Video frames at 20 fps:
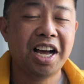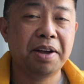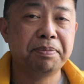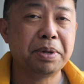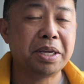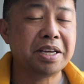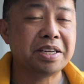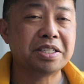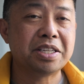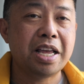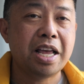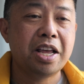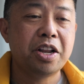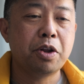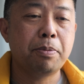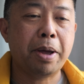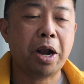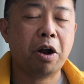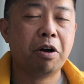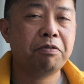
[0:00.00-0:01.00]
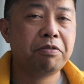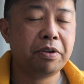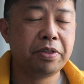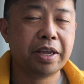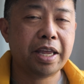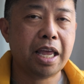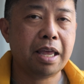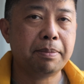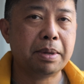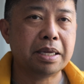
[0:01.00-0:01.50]
because no matter how fun
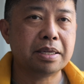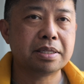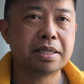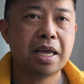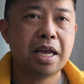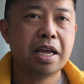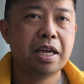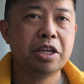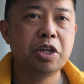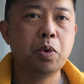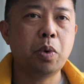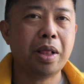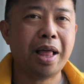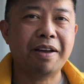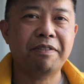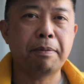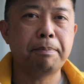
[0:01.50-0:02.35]
the game is, you will have